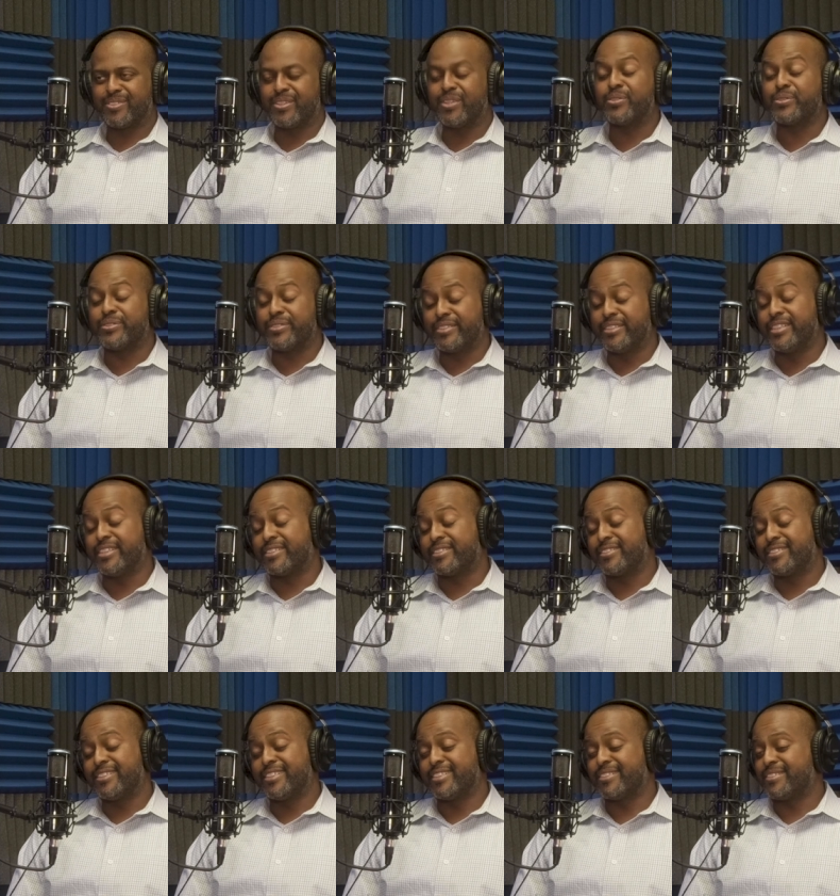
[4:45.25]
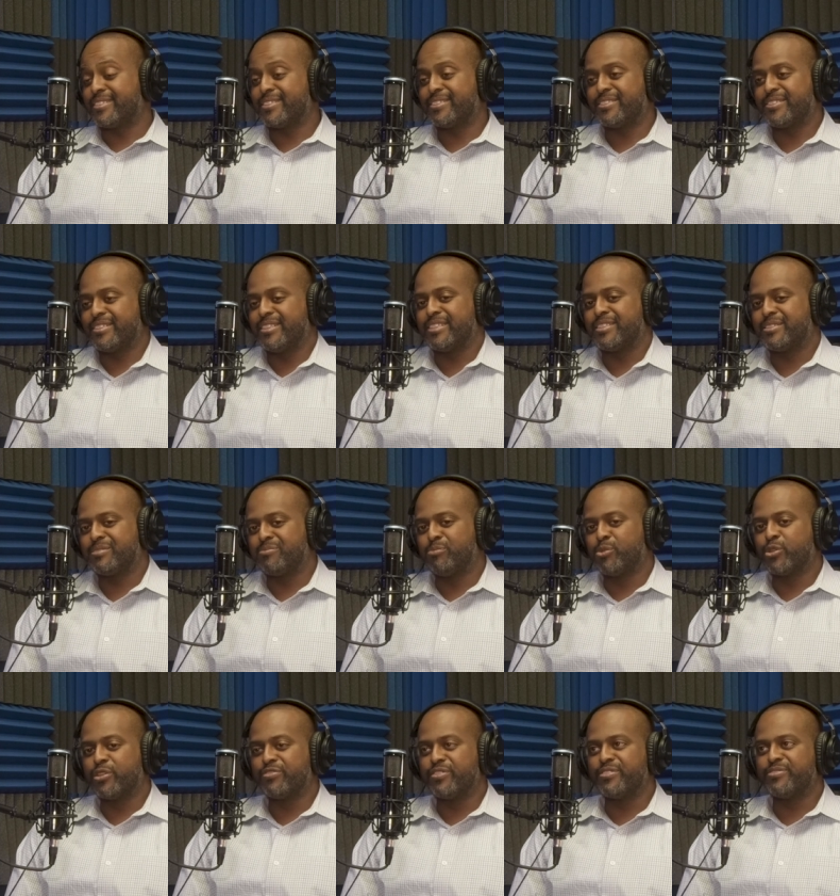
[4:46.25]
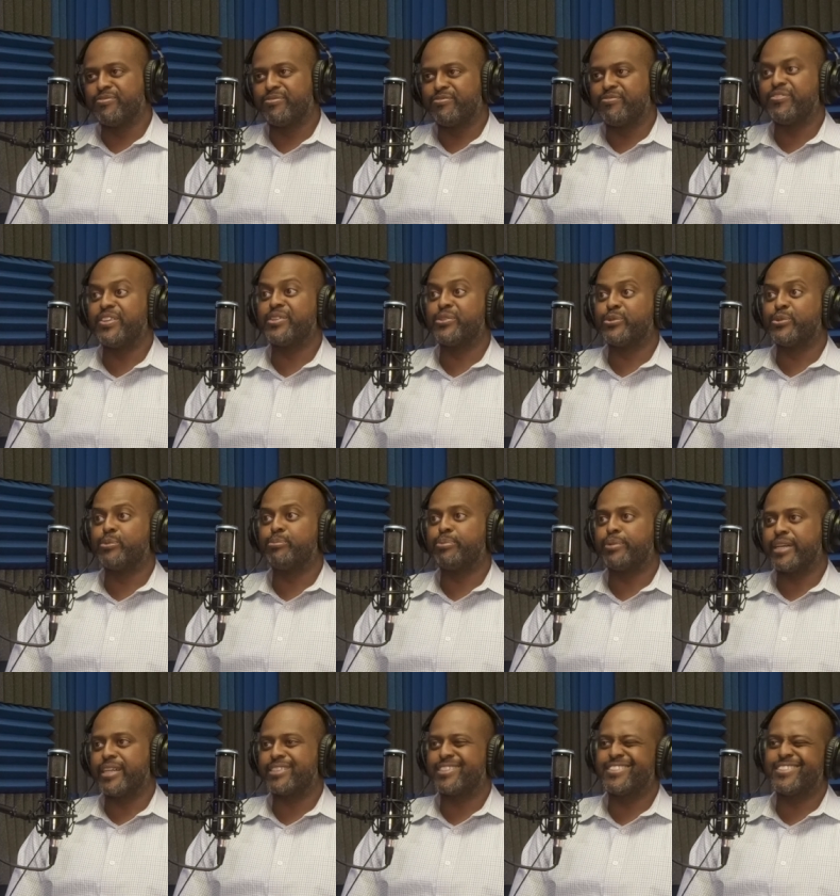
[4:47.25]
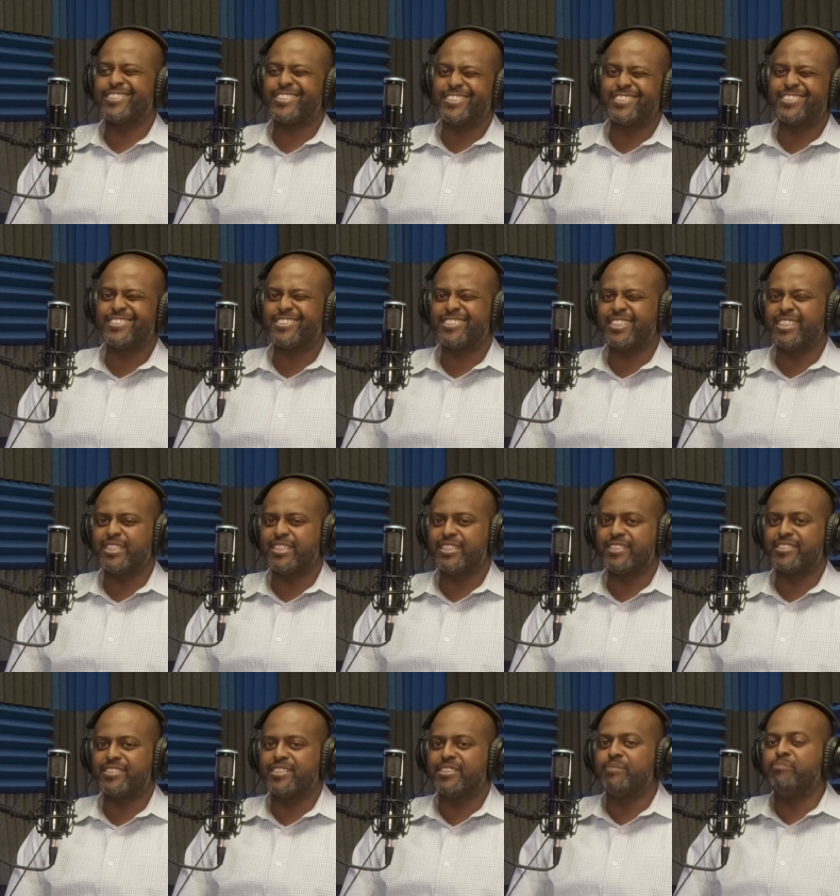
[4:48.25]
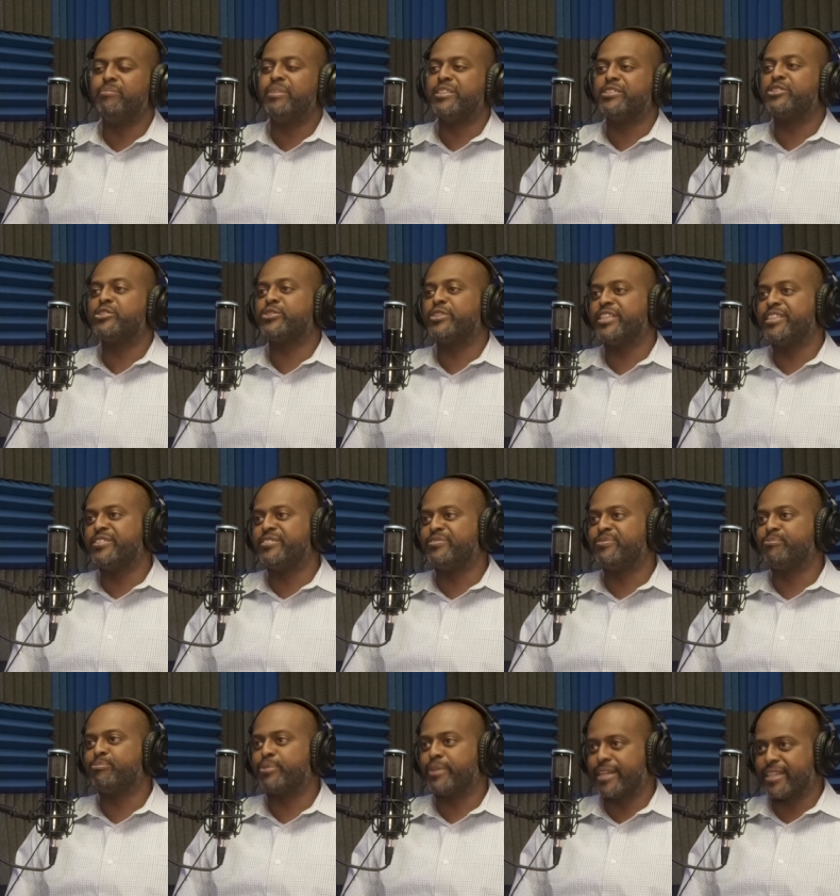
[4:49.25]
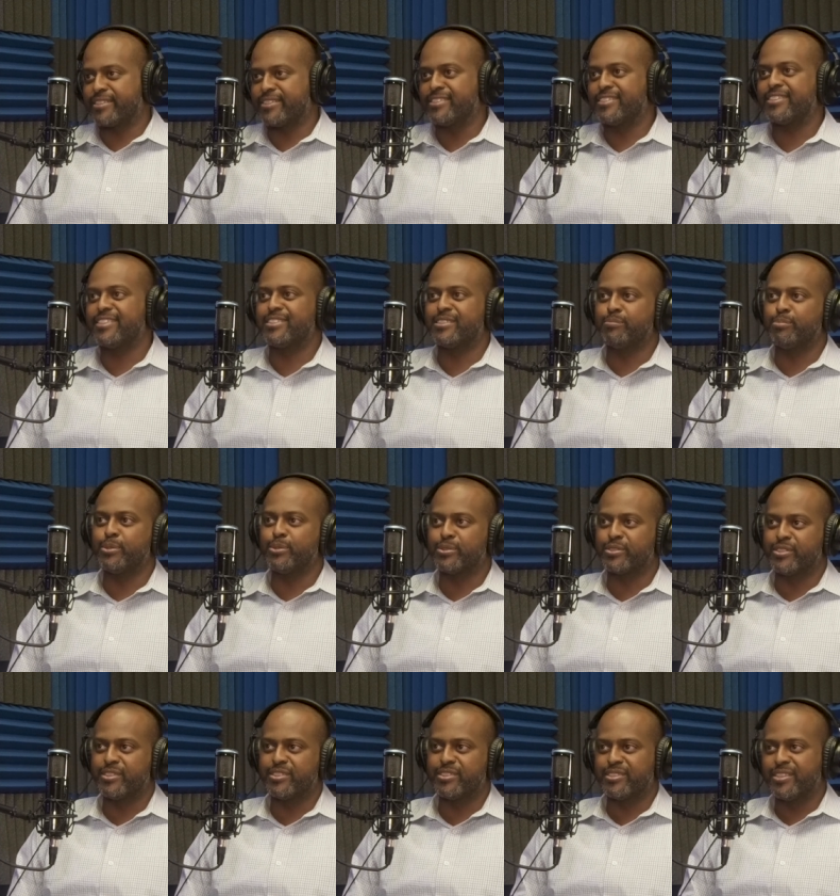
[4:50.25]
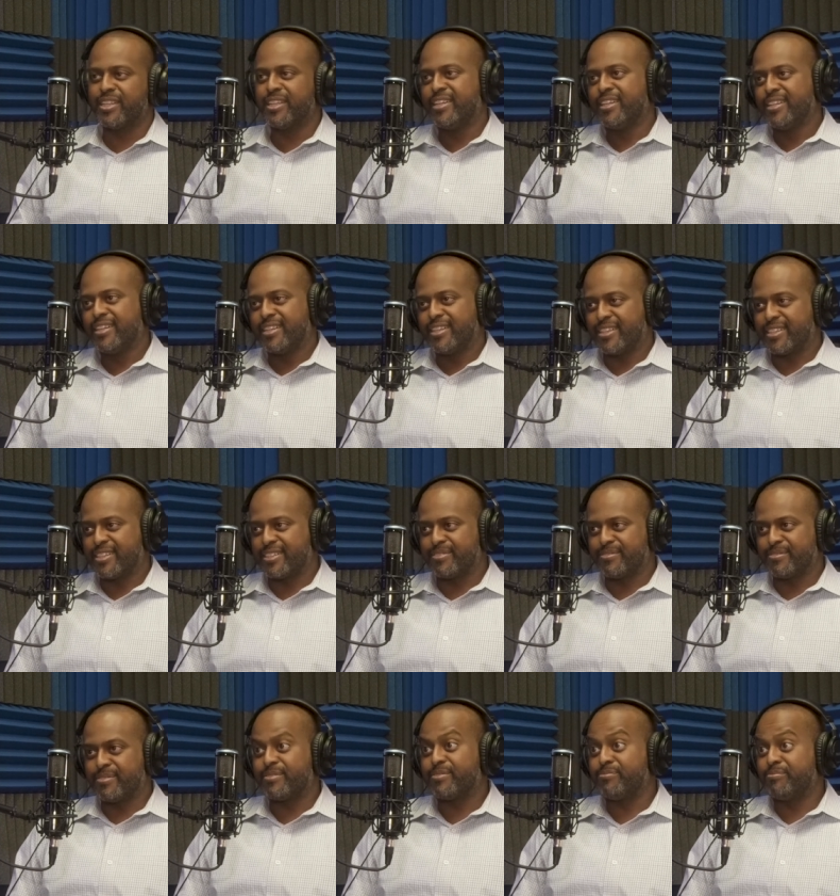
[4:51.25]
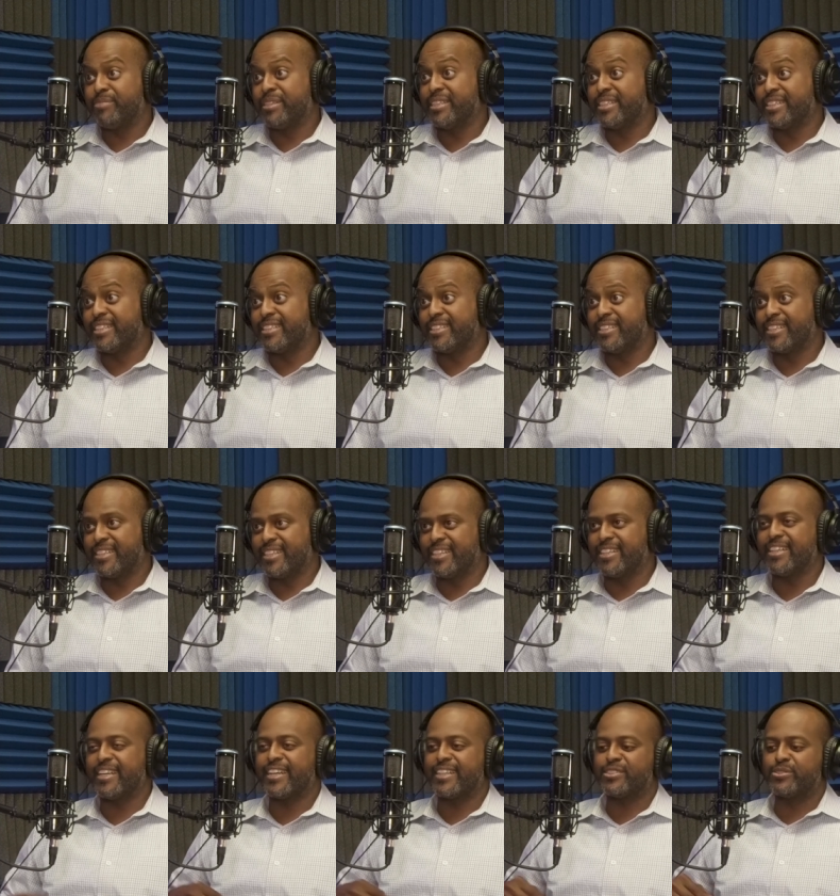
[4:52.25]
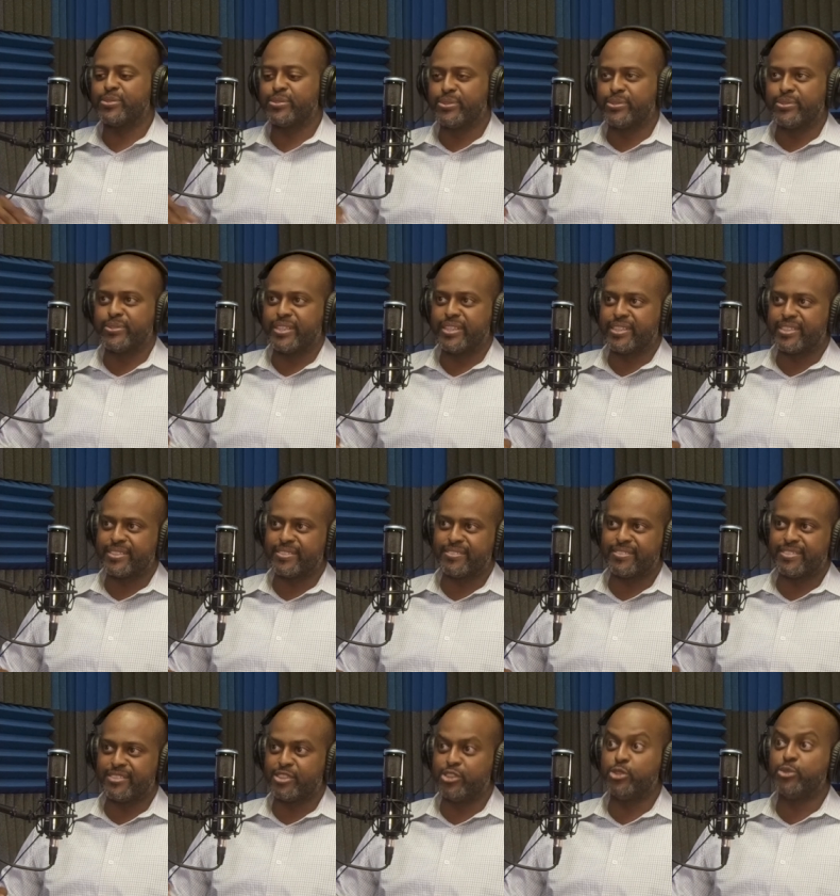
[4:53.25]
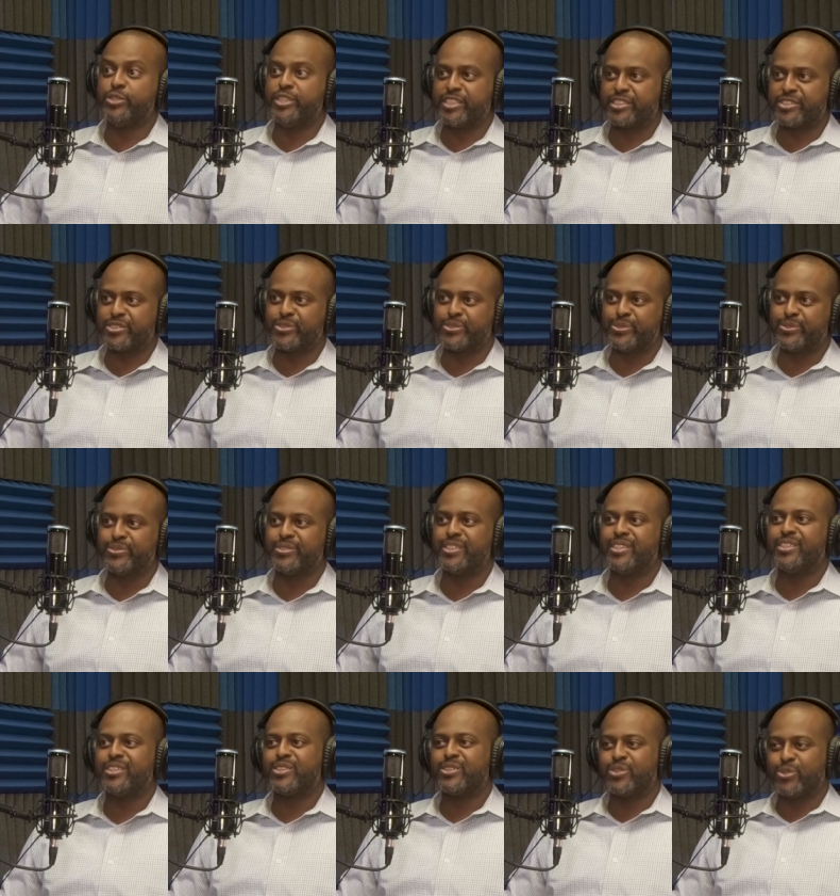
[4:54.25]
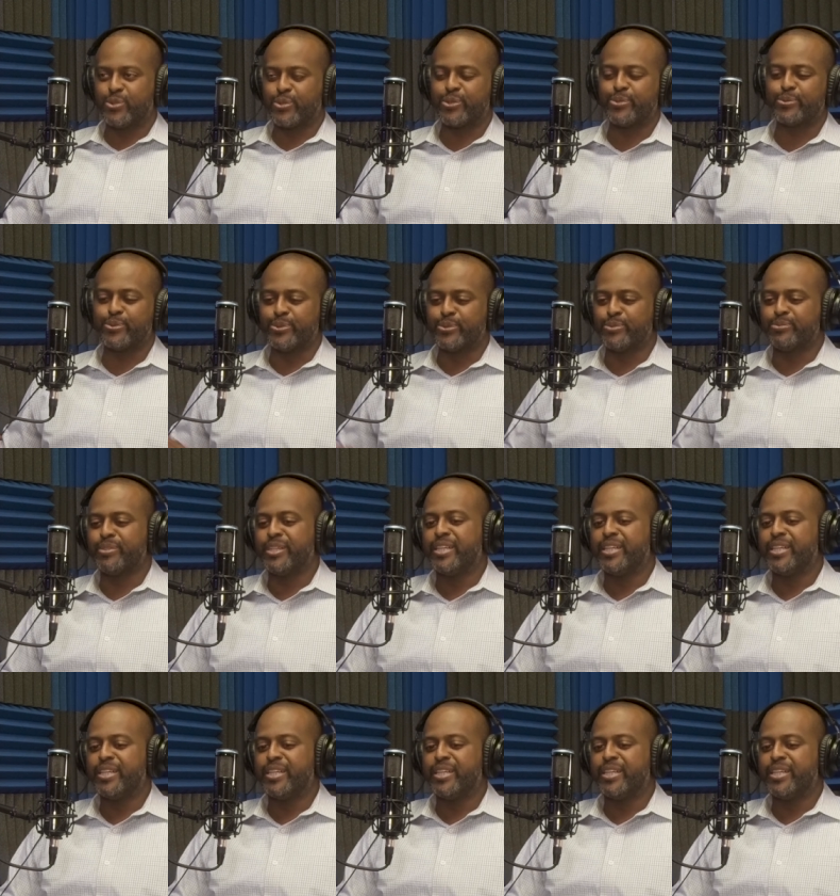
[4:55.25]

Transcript: Oh yes, yes. It's it's more of a federal practice, and it's it's an administrative mm -hmm. practice as opposed to uh, being in an actual uh, judicial mm-hmm. courtroom.